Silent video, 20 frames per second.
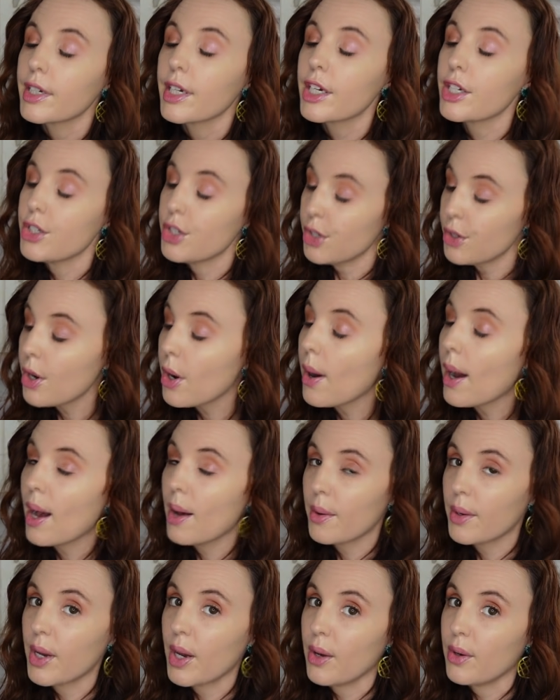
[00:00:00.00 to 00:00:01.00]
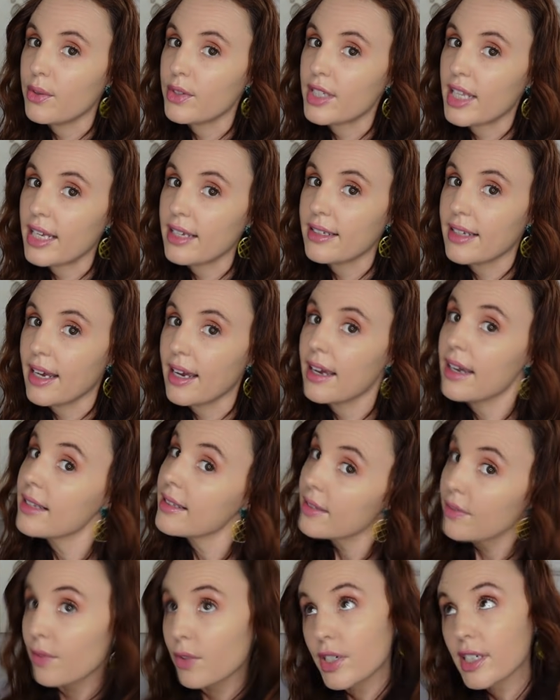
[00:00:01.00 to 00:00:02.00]
because you know how it goes. They say,
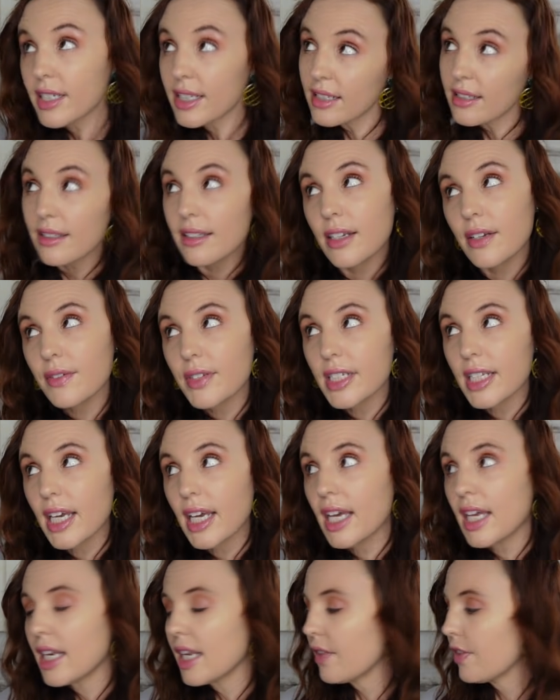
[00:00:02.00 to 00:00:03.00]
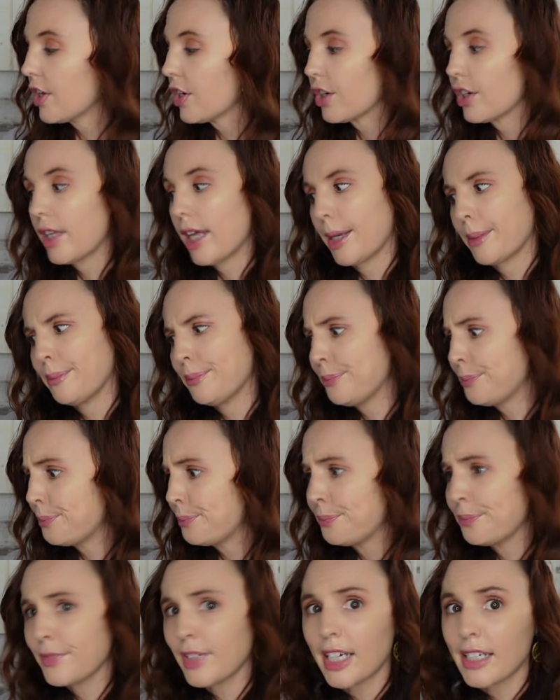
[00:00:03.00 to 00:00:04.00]
it's for sensitive skin. And then you're like, mm,
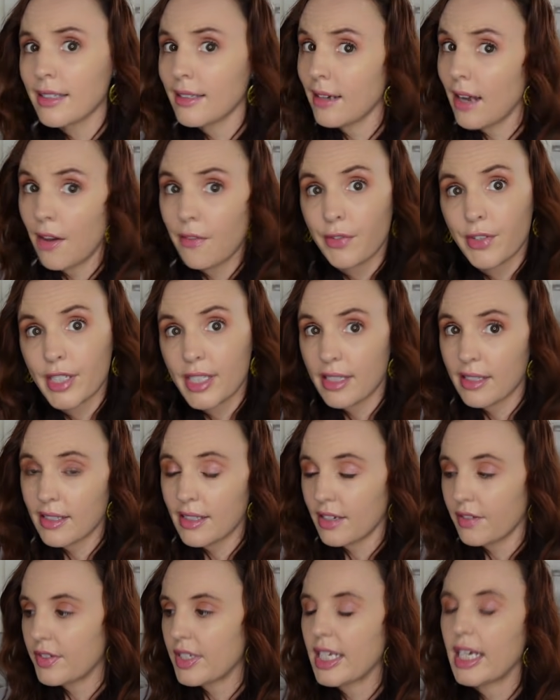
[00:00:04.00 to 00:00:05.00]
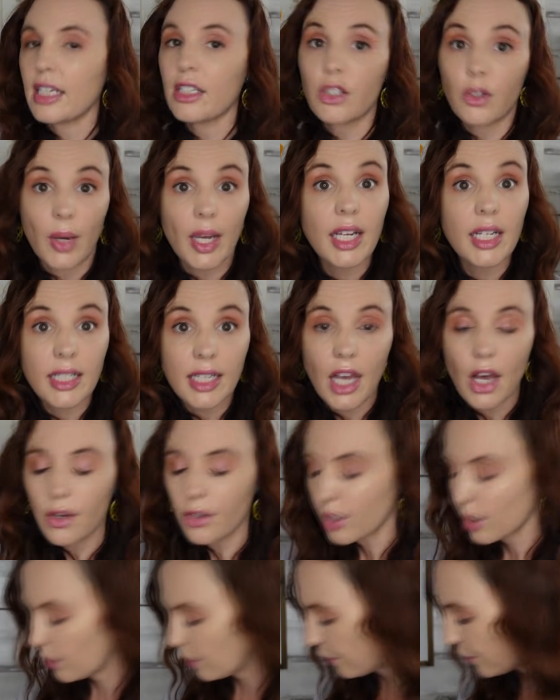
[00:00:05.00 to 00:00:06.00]
-mm that's not for sensitive skin. So I can
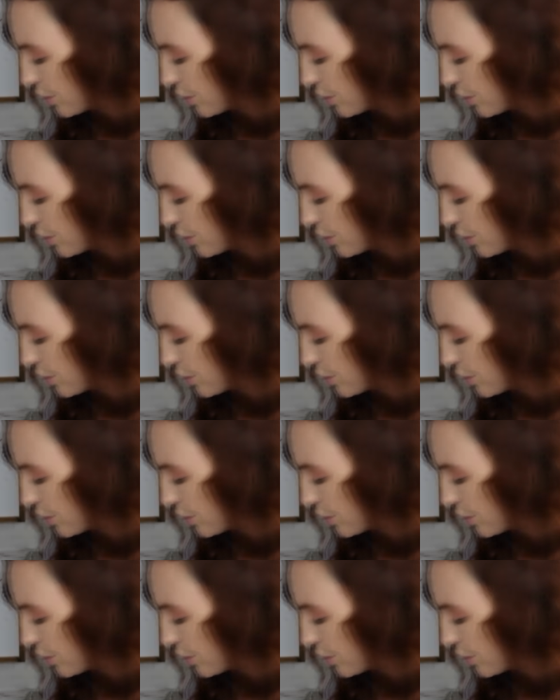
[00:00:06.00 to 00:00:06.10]
tell you